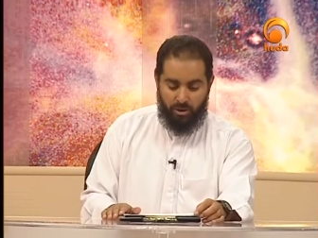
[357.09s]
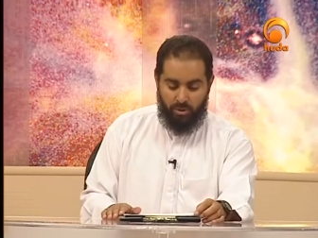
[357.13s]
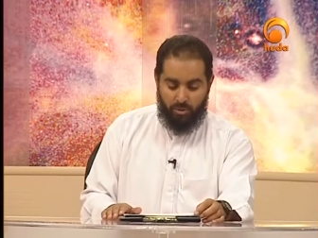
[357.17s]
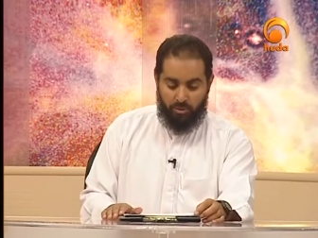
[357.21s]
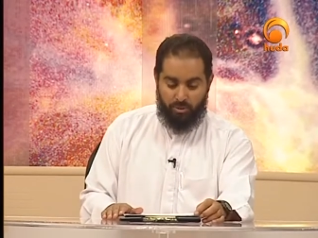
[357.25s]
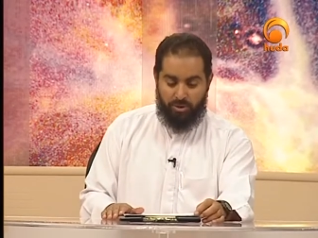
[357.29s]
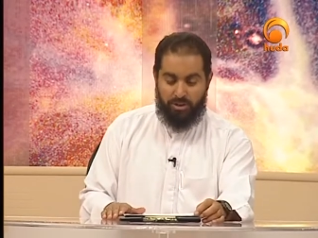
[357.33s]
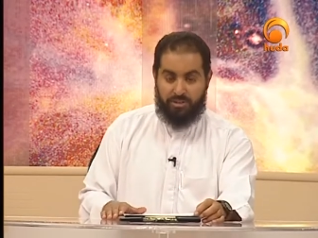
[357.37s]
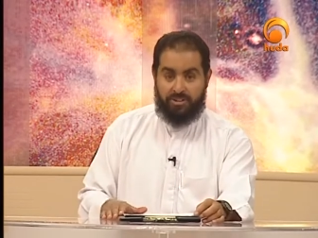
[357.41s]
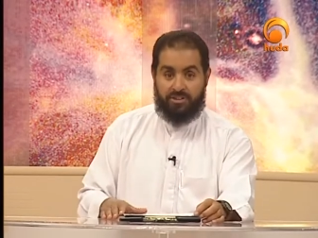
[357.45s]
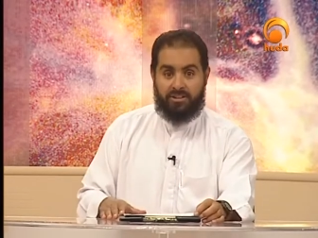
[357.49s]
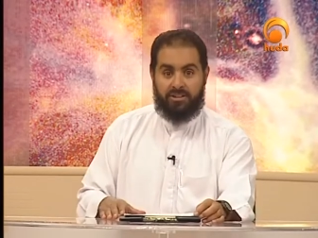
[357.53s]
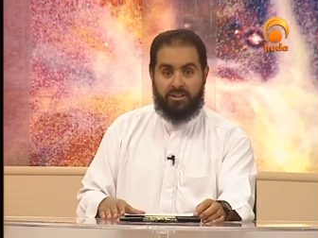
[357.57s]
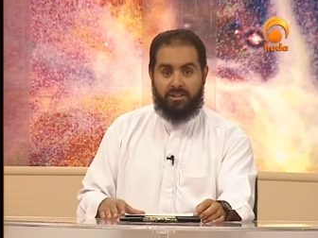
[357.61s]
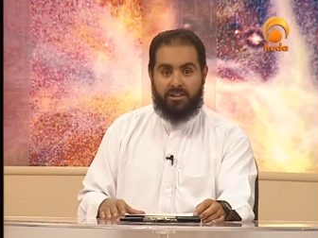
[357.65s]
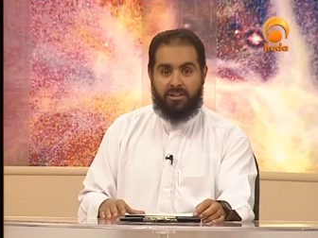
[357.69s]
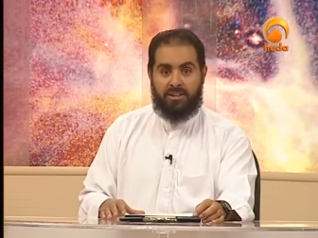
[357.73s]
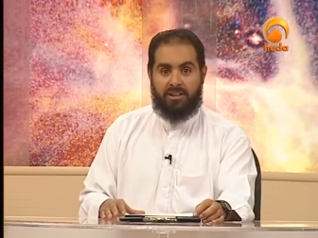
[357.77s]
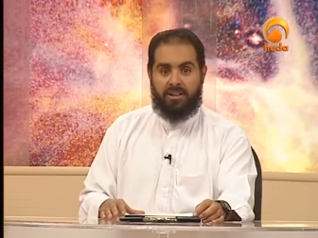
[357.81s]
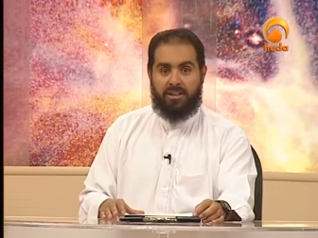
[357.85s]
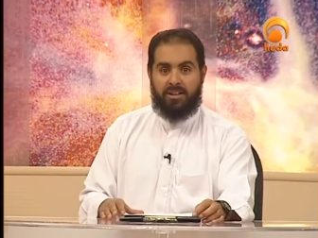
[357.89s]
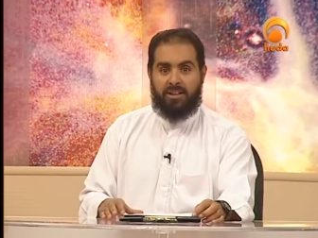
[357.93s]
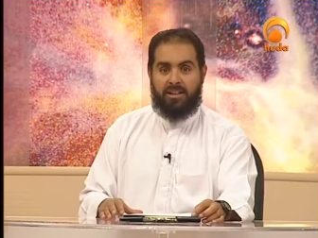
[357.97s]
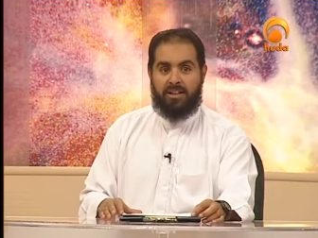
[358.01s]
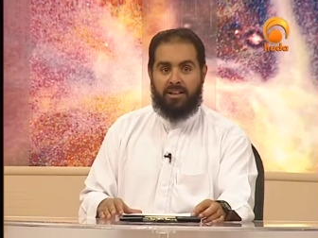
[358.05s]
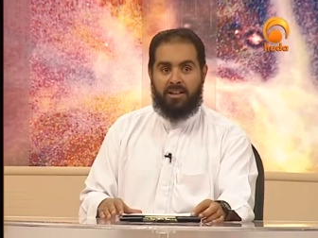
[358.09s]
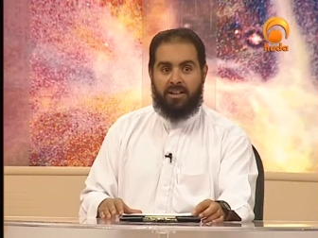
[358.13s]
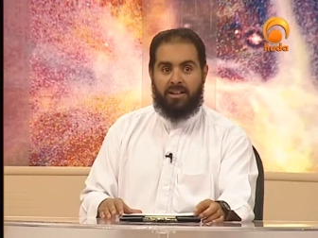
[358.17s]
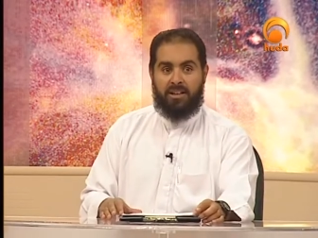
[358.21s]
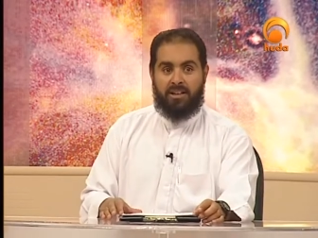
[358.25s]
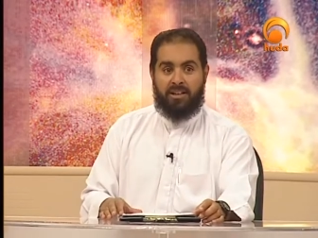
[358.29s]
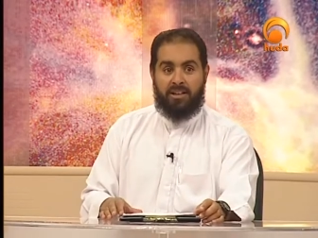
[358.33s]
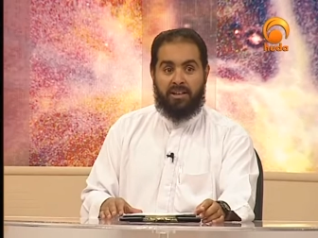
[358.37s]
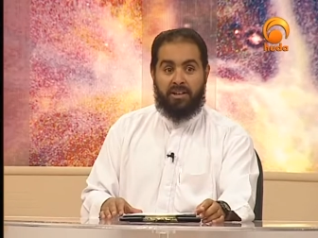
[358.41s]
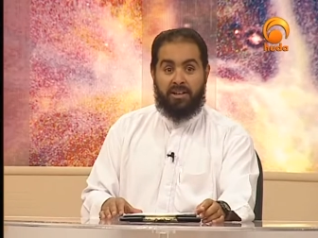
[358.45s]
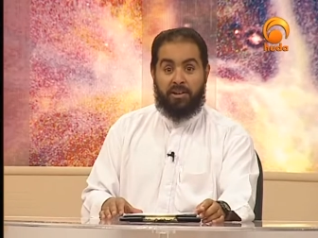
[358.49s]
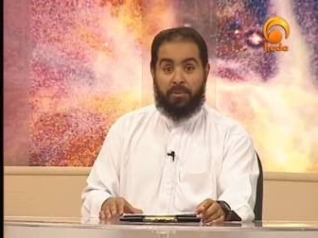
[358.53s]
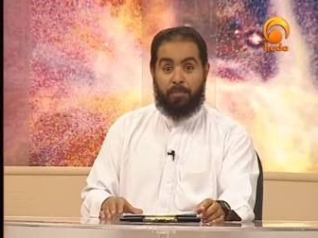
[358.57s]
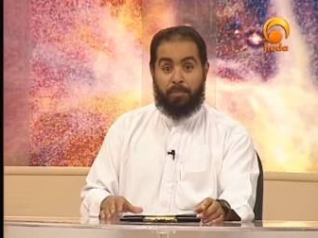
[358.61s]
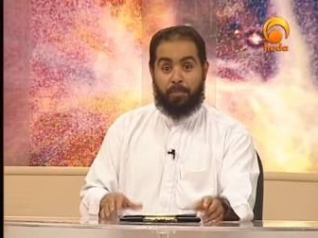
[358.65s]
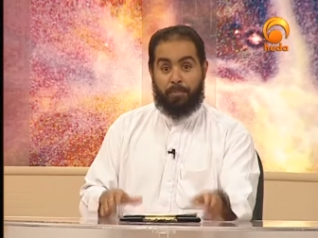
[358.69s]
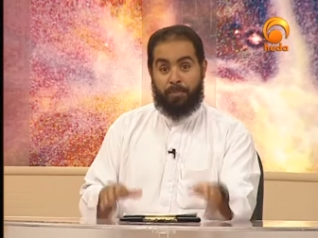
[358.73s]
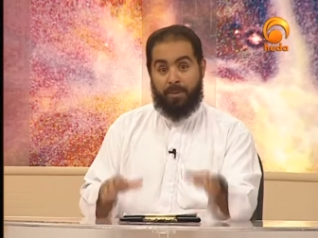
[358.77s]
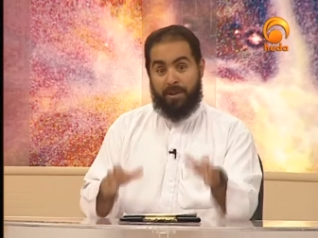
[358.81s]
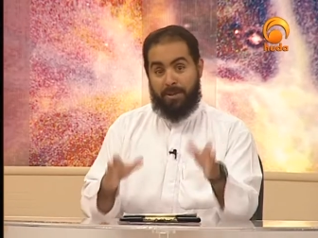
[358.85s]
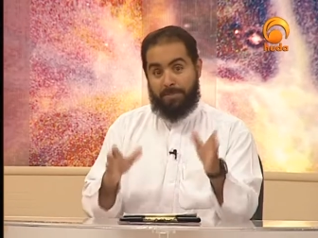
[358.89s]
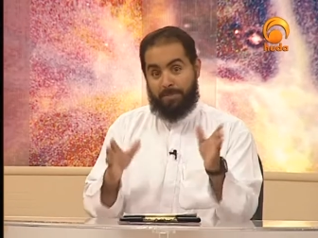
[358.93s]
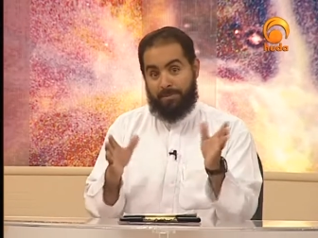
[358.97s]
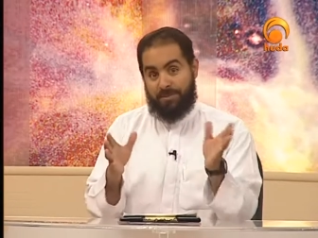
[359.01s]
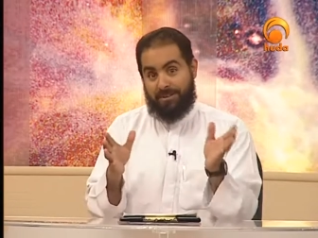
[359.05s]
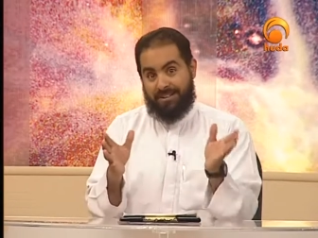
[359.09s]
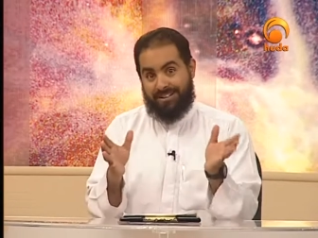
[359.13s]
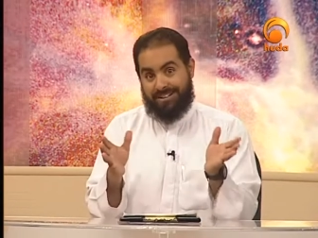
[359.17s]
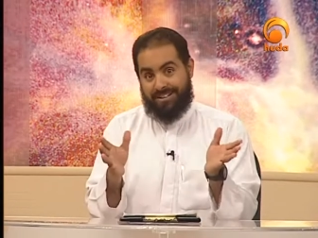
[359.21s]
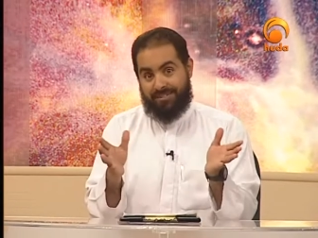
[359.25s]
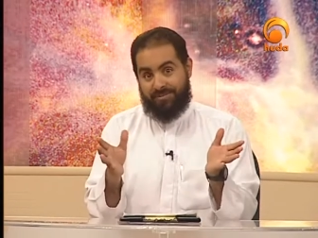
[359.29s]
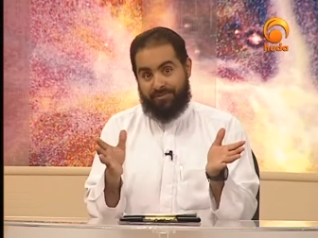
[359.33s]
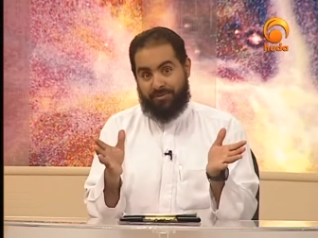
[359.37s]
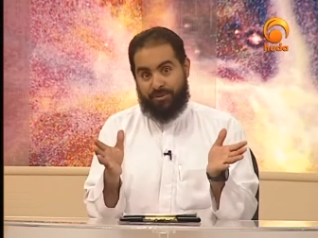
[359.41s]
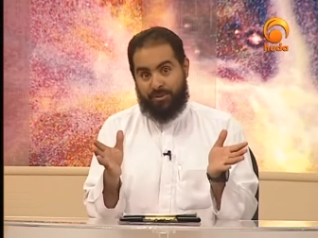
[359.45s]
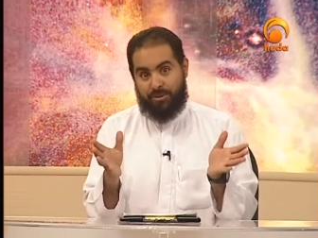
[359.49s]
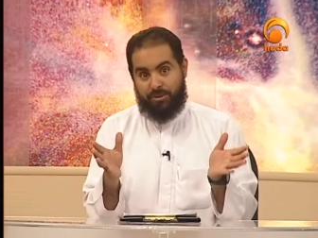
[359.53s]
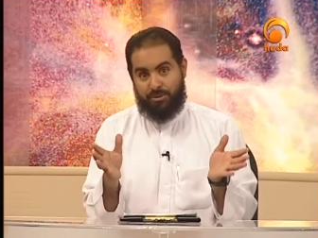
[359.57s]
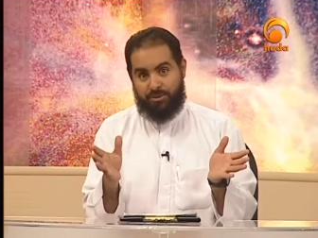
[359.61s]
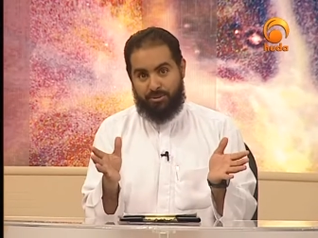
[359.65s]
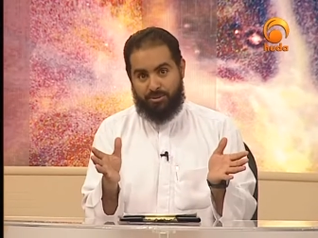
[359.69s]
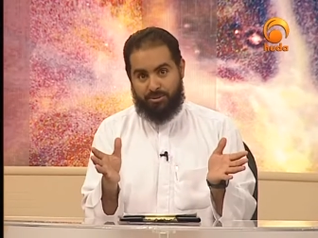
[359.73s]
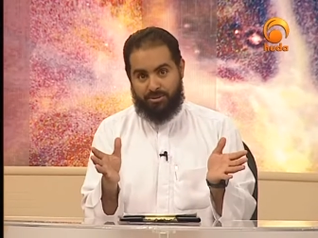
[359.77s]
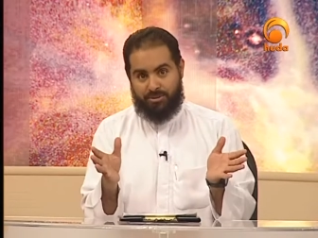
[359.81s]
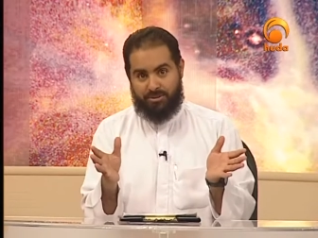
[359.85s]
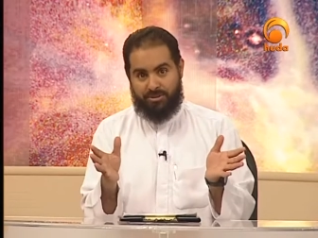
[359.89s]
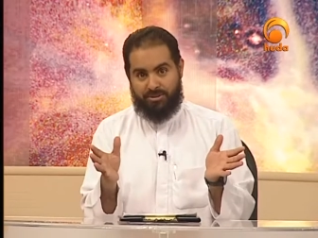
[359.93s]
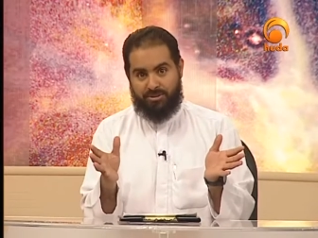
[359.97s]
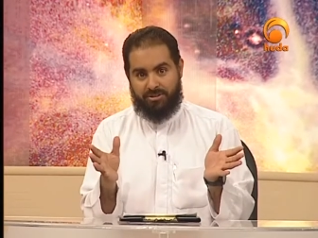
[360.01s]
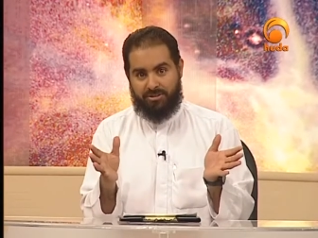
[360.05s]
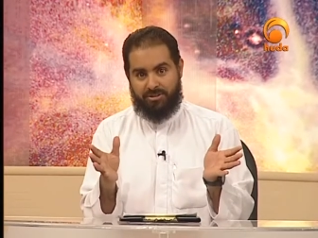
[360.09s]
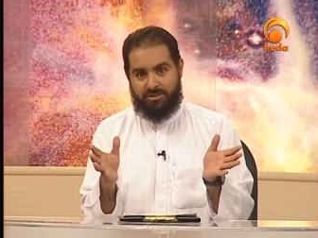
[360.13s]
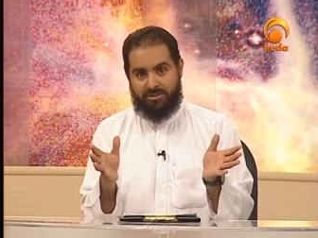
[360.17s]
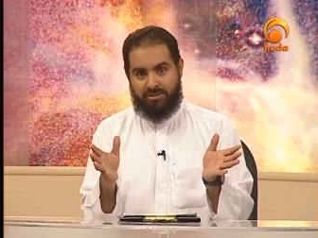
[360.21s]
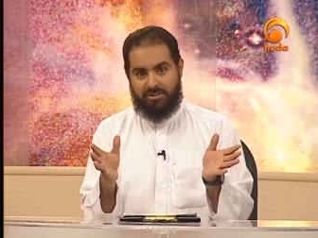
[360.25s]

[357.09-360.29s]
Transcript: which people are confused.